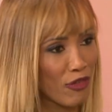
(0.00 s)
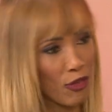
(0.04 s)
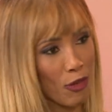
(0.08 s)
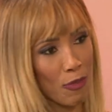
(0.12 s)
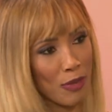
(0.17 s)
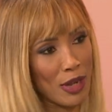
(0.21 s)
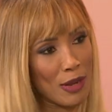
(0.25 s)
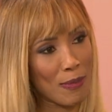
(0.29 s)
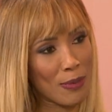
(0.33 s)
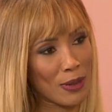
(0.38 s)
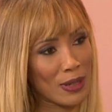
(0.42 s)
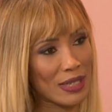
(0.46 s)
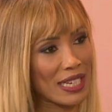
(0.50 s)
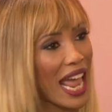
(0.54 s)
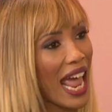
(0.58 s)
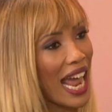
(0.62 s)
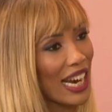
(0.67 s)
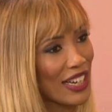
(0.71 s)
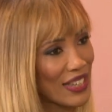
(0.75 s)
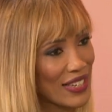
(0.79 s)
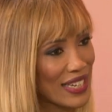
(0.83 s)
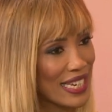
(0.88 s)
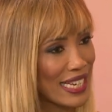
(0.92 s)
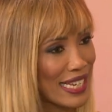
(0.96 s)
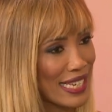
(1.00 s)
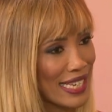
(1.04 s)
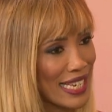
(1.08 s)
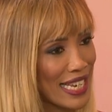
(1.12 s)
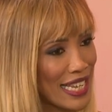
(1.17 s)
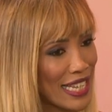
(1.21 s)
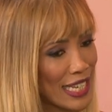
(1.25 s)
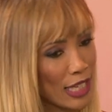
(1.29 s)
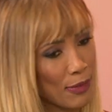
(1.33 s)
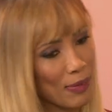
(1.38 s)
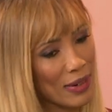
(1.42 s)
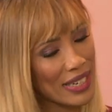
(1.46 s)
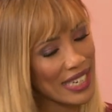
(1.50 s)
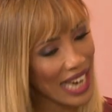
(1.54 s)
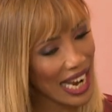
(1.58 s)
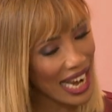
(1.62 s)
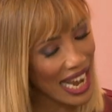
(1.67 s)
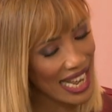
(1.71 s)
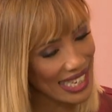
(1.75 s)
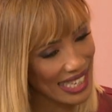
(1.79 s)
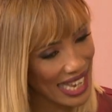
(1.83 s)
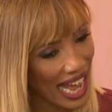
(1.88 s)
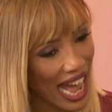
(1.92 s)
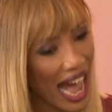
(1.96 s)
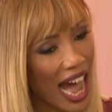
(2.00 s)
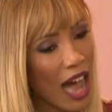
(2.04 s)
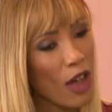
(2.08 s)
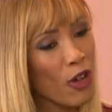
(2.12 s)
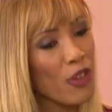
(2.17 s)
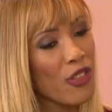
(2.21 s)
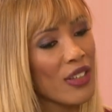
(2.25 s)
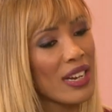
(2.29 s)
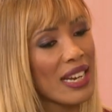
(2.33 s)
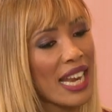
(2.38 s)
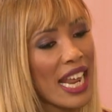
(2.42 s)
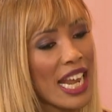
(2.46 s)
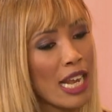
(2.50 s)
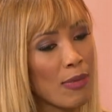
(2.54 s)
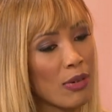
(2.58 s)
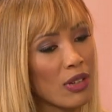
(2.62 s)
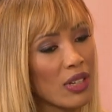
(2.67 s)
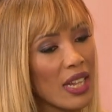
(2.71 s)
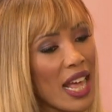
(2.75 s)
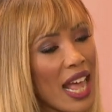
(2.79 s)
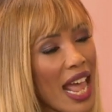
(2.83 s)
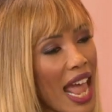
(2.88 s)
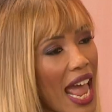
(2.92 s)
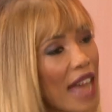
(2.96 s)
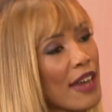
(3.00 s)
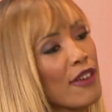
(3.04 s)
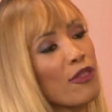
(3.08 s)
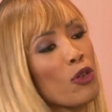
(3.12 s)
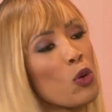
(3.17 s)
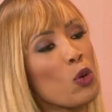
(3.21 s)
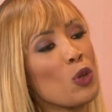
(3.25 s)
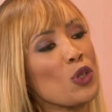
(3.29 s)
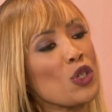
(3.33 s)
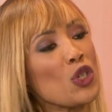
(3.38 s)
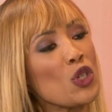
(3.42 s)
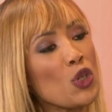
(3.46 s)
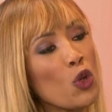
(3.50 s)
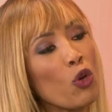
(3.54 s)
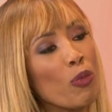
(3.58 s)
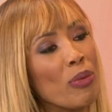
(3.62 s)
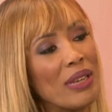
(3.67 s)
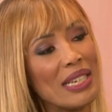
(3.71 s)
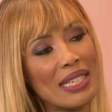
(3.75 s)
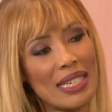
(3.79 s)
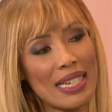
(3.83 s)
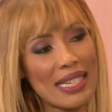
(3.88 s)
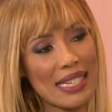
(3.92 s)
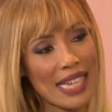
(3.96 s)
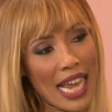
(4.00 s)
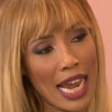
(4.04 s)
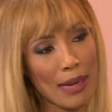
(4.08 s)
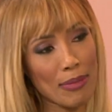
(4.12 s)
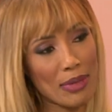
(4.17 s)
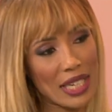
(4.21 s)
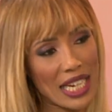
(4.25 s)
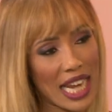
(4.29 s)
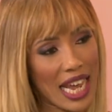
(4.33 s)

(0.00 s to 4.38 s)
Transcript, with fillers: wait for people to actually see this, but tell us how the label and, of course, your business came